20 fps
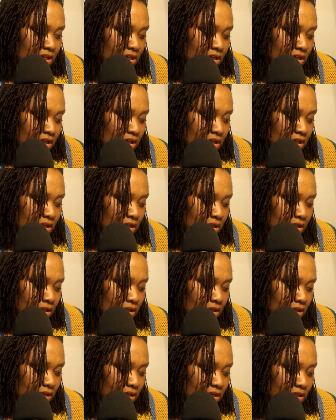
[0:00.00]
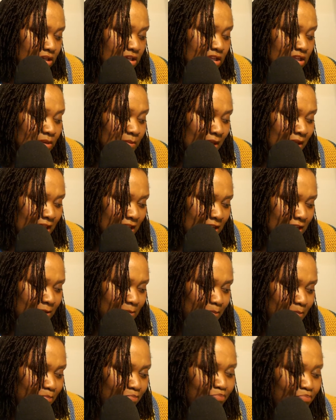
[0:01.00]

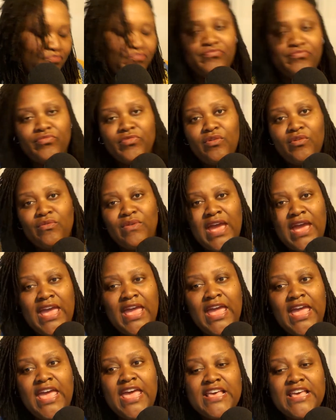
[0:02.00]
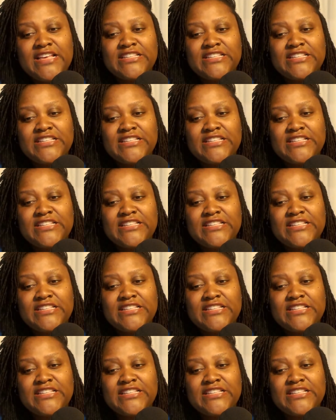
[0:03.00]
Kilimani, right?